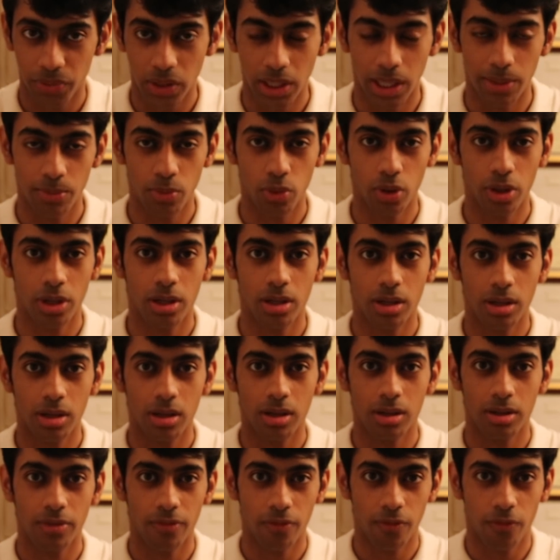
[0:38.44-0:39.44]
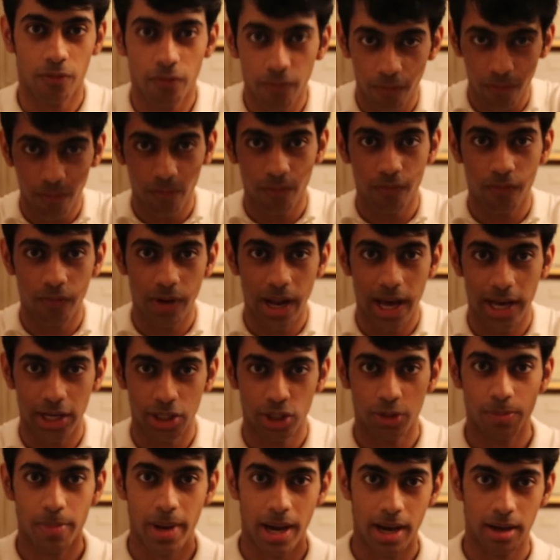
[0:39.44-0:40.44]
I'm going to
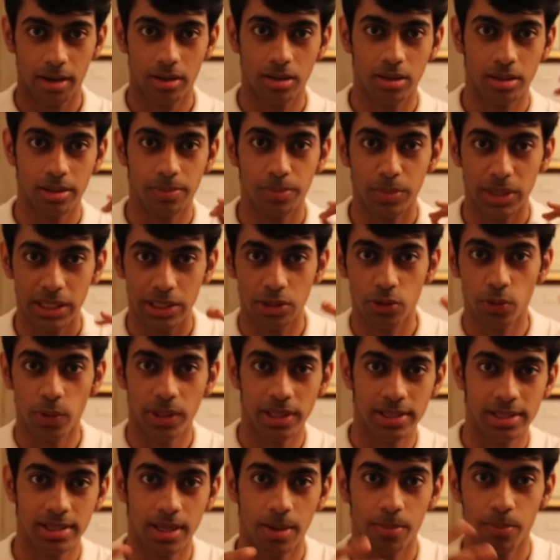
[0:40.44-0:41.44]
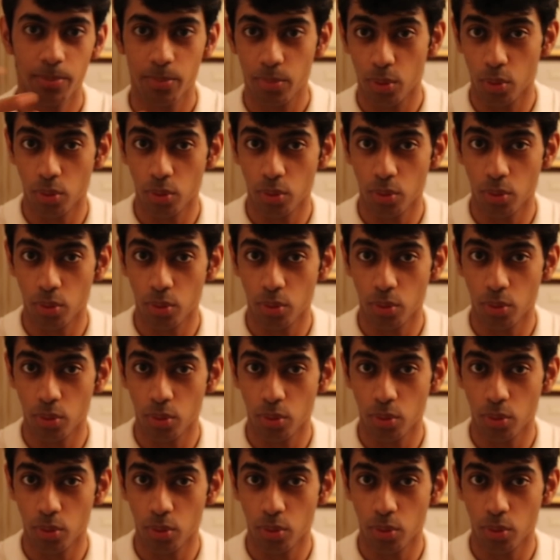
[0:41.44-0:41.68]
flashback to me doing some